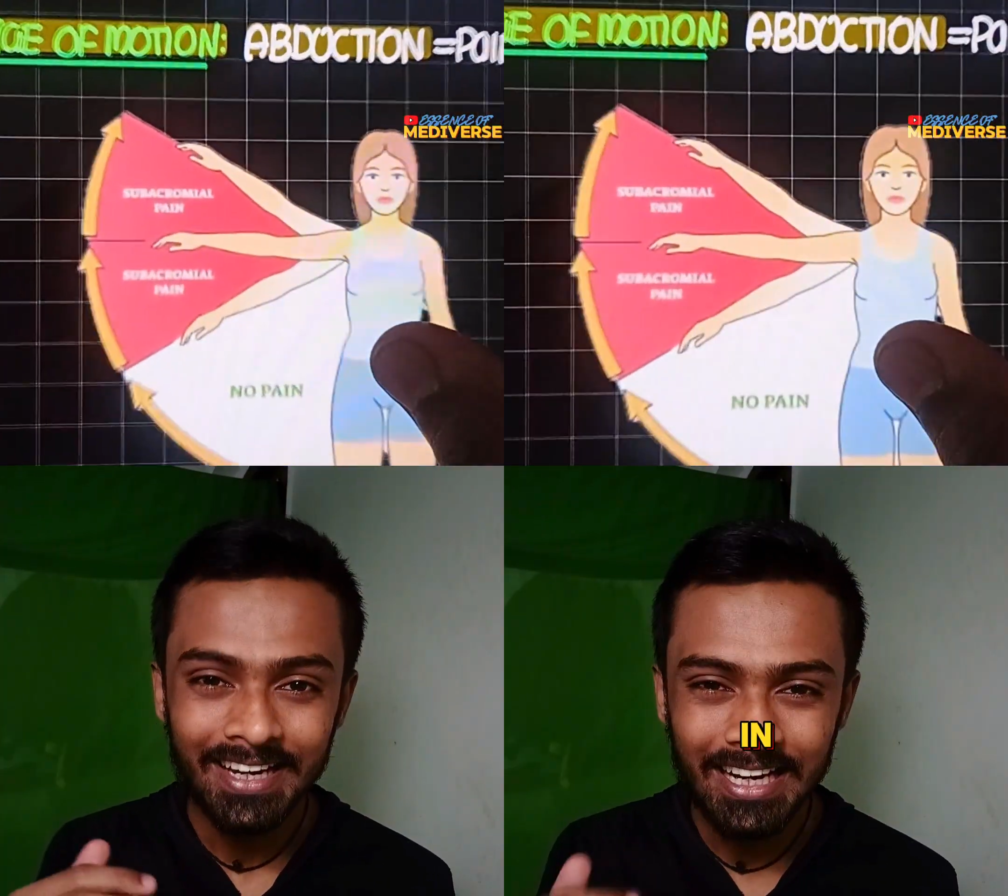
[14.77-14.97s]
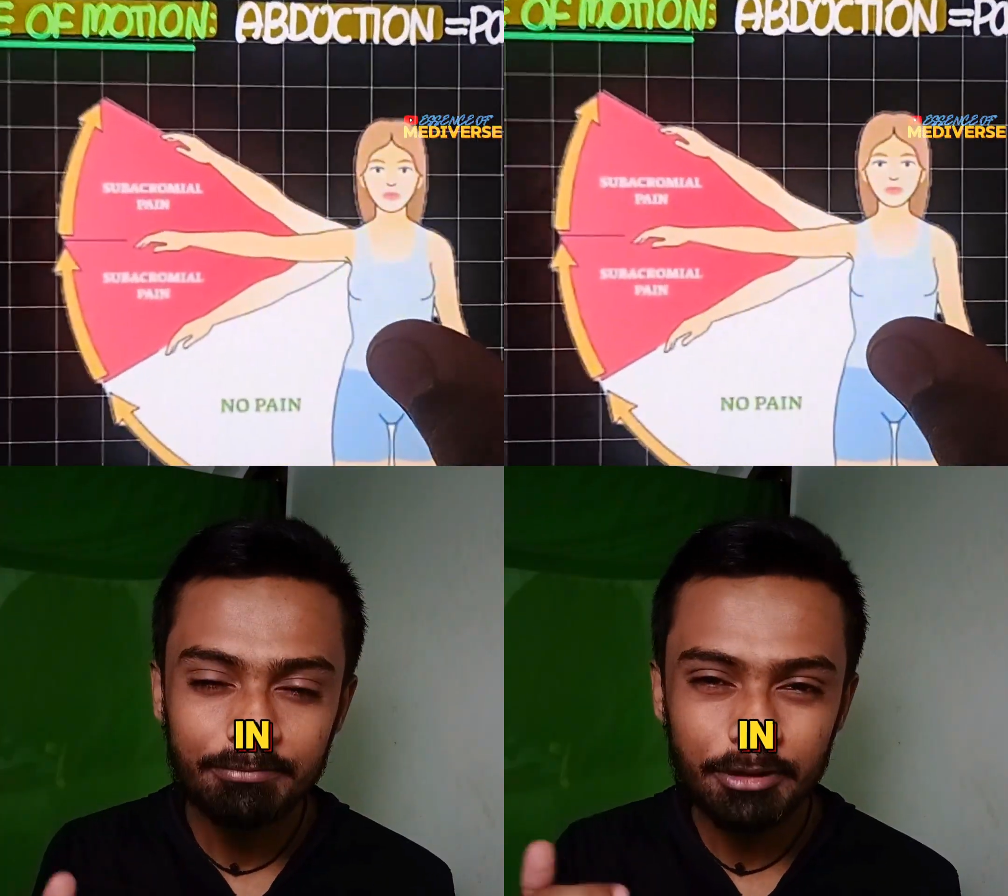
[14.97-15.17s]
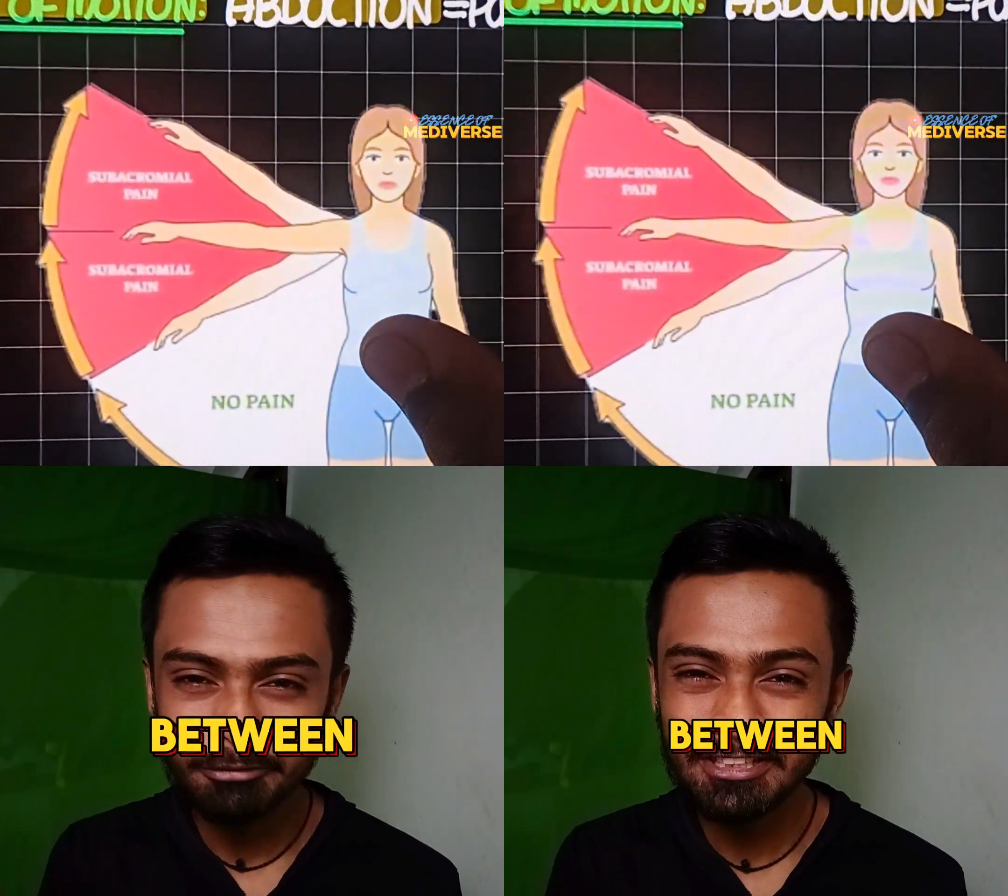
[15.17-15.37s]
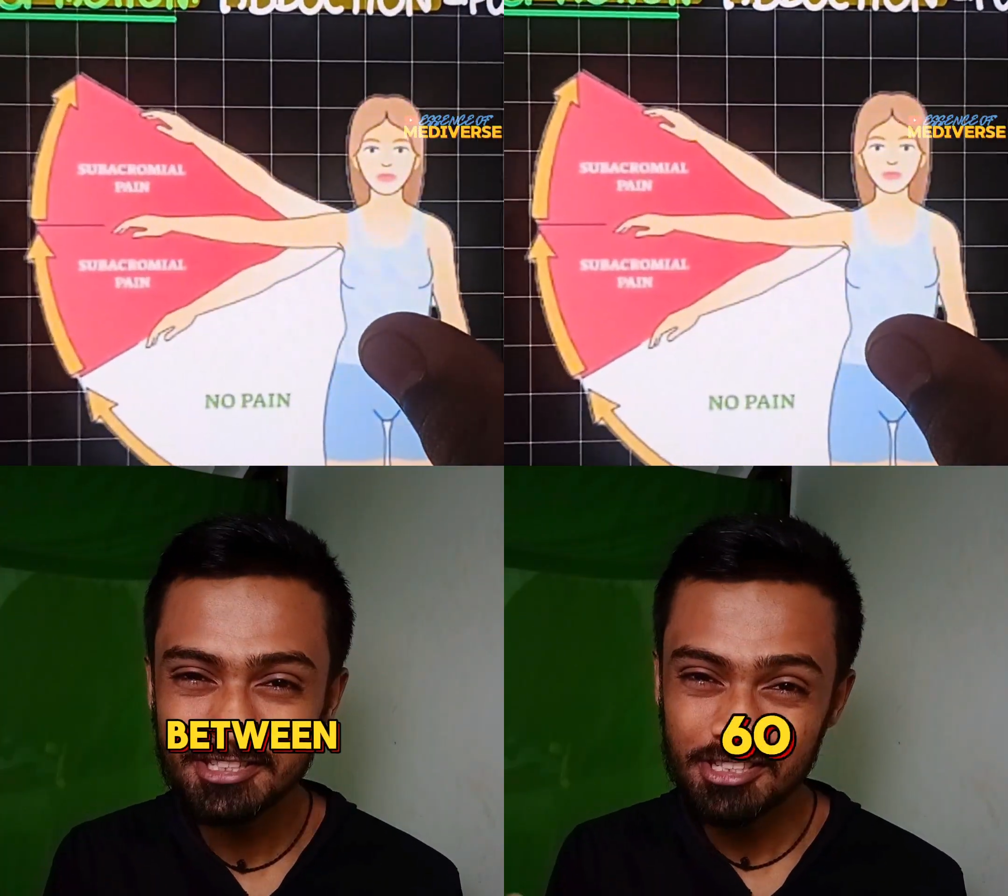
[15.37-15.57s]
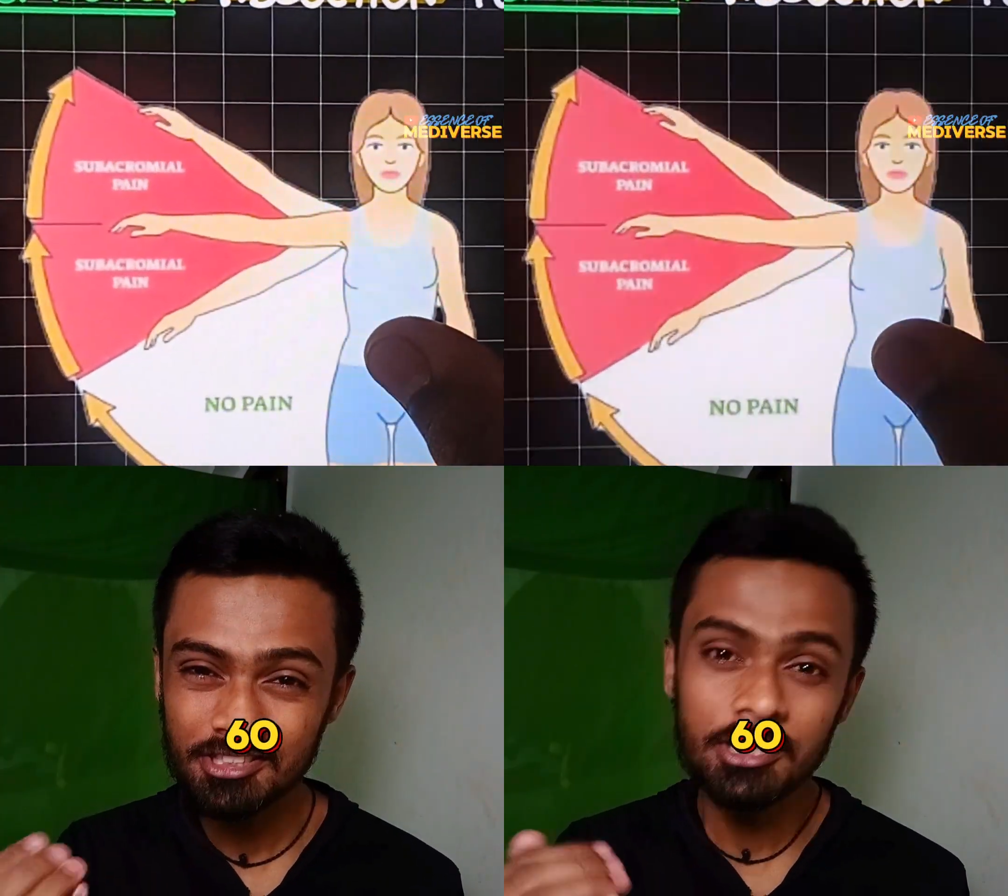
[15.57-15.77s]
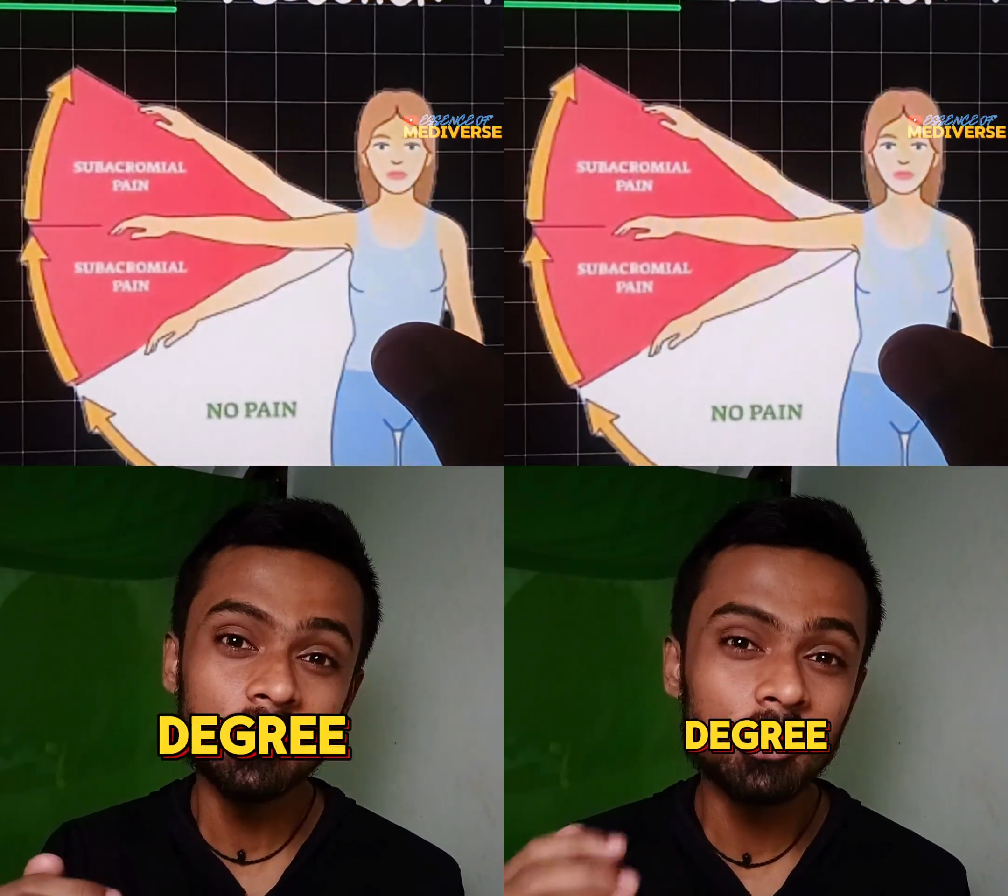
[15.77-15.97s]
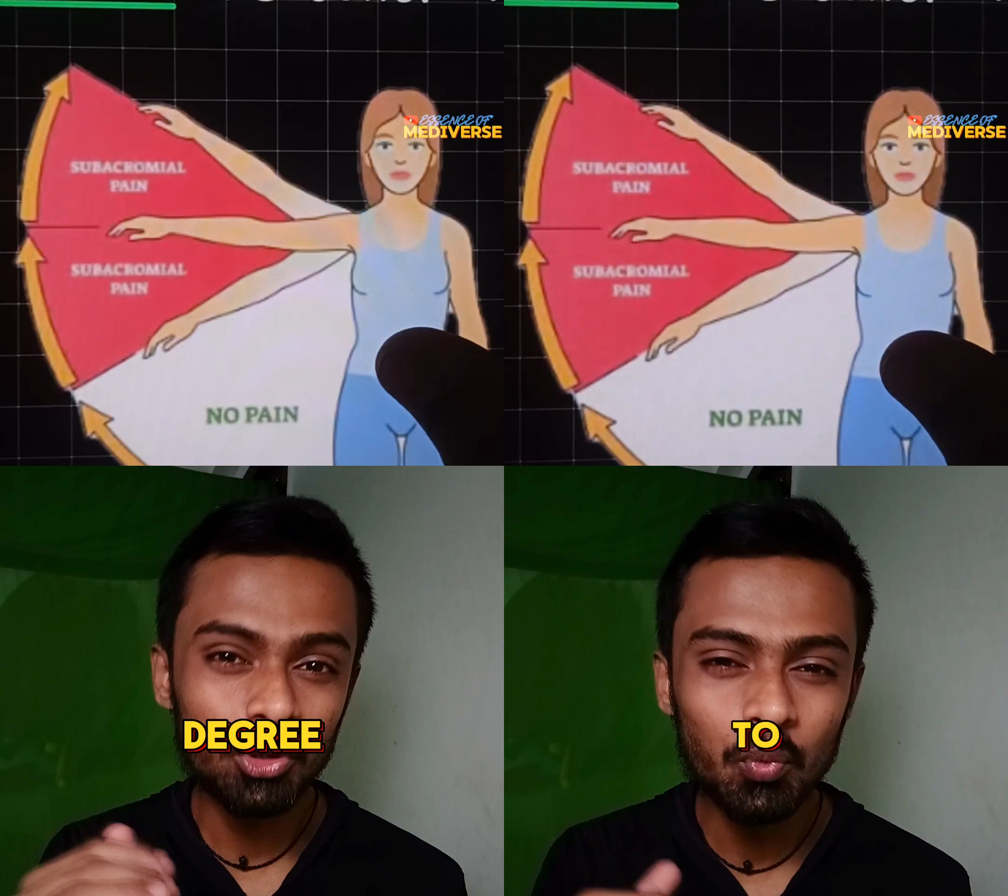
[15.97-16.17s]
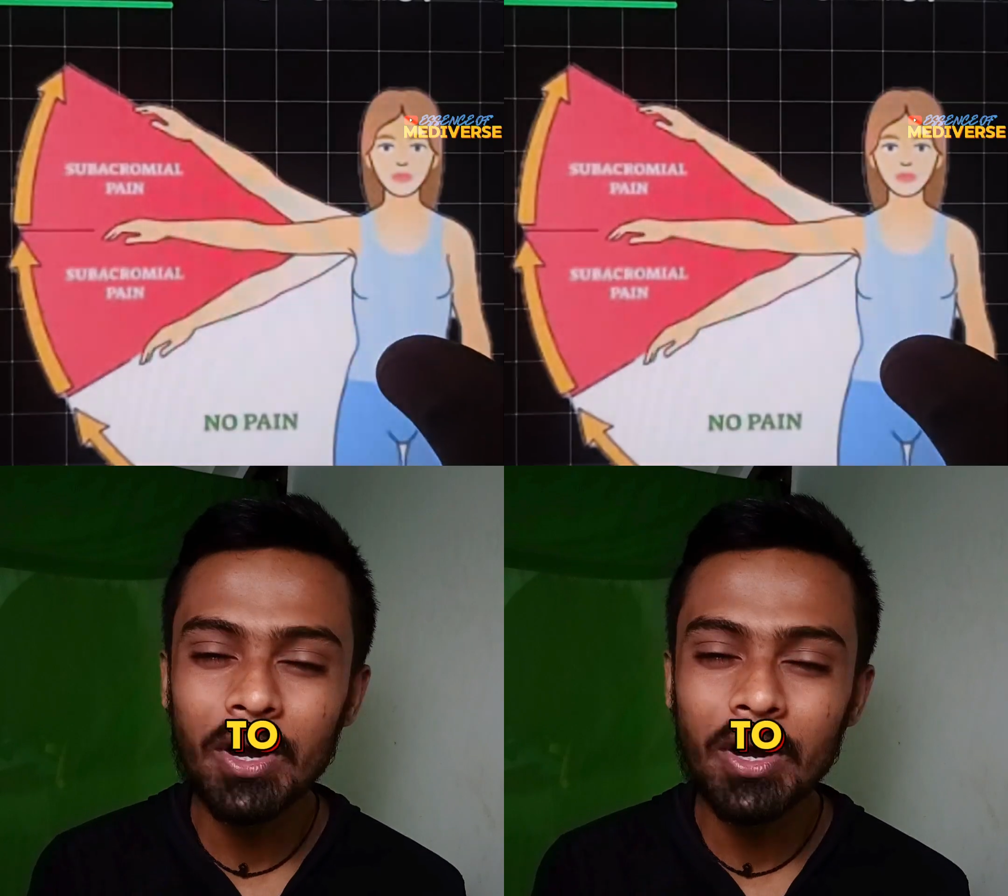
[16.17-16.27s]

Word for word: in between 60° to